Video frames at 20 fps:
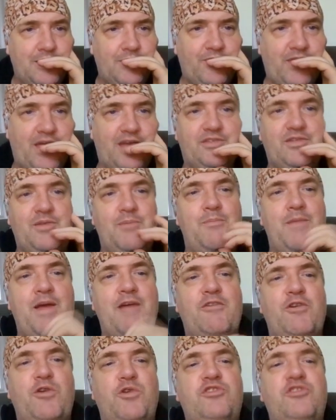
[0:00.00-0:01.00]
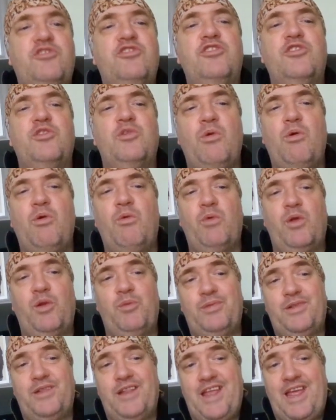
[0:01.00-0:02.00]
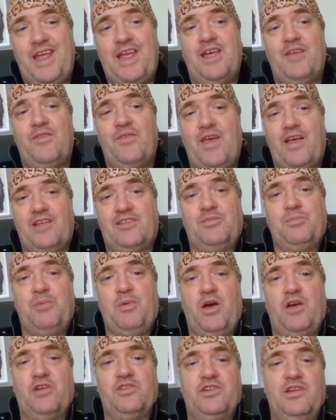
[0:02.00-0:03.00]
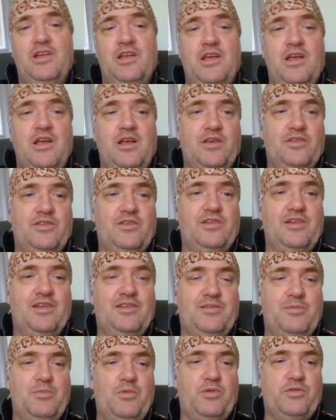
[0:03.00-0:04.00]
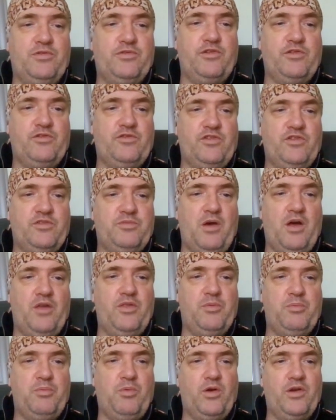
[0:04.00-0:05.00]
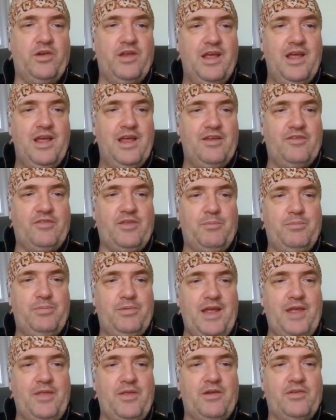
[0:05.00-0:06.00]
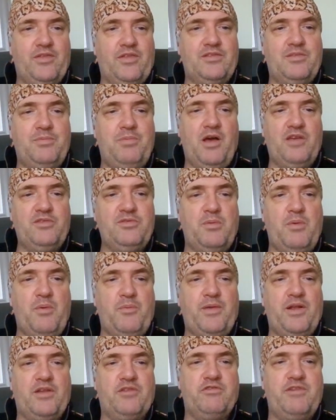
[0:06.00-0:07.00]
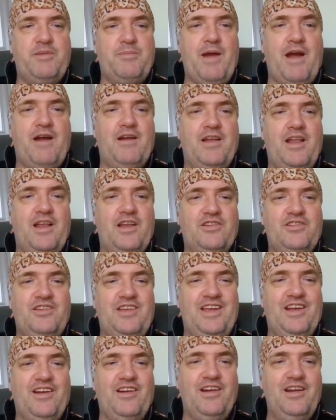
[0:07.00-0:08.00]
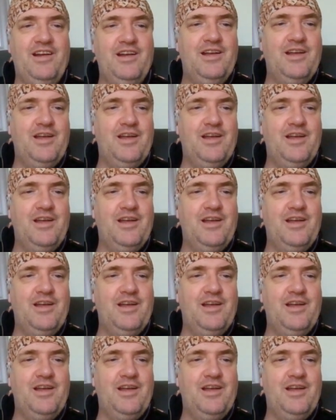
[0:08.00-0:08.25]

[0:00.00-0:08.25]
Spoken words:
that Meru 2 will play in that spot because it is the most fruitful spot on the board. If they play there, there's a possibility I might be able to reparallel it here,